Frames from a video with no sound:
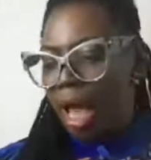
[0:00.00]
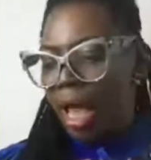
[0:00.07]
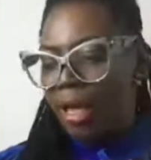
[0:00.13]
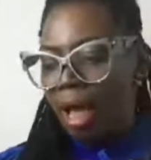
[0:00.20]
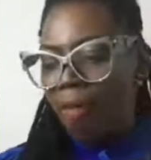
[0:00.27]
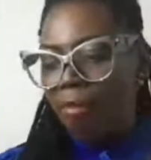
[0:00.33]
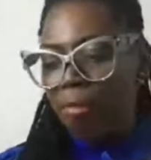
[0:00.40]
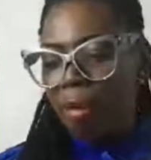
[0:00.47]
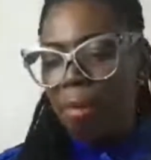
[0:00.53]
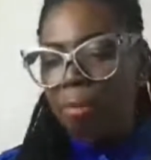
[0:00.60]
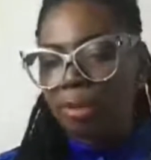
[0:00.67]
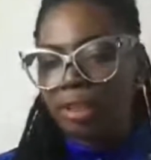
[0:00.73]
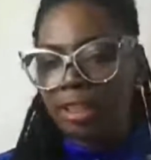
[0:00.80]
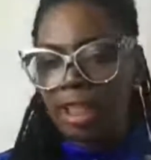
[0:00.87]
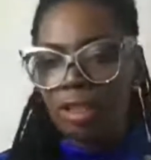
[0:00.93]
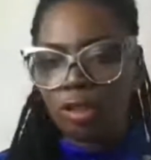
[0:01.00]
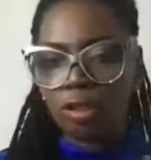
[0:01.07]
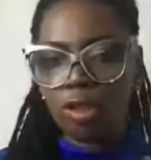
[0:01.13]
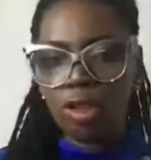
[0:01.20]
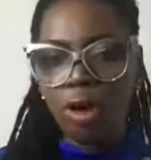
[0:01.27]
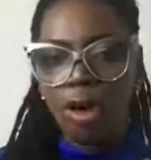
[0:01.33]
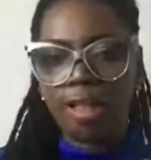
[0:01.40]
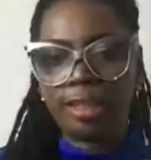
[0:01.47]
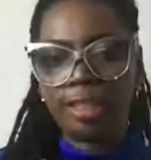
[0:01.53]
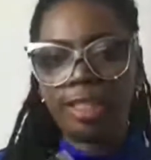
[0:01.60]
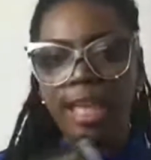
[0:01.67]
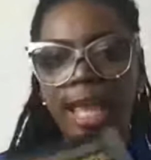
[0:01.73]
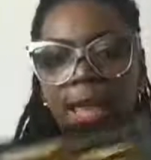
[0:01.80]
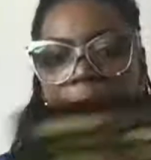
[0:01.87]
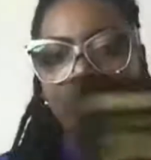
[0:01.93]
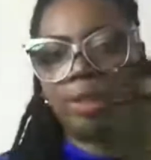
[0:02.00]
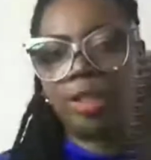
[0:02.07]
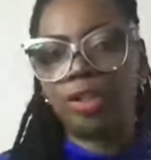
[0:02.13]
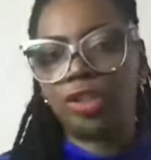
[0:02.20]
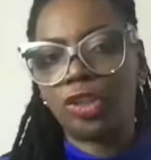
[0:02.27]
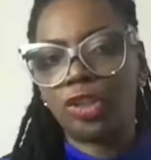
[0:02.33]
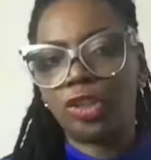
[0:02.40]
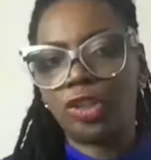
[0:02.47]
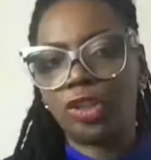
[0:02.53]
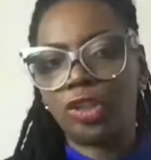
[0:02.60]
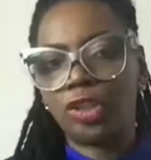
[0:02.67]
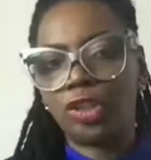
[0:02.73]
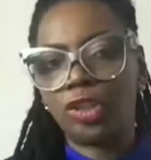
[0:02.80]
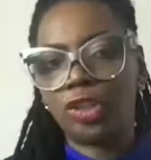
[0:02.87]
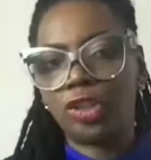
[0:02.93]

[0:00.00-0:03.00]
And I remember seeing those cards. It came with a journal.